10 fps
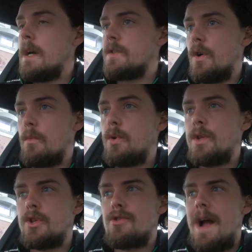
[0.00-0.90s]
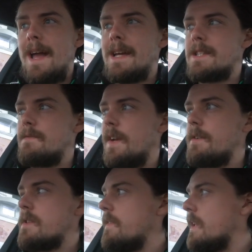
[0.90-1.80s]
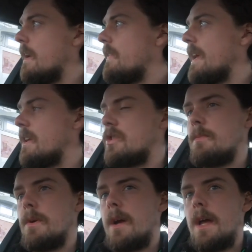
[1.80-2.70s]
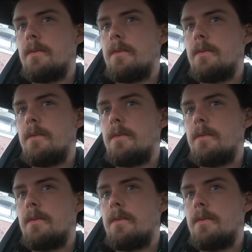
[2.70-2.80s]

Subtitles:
So I'm going to try and get some videos of it. I think it should be okay.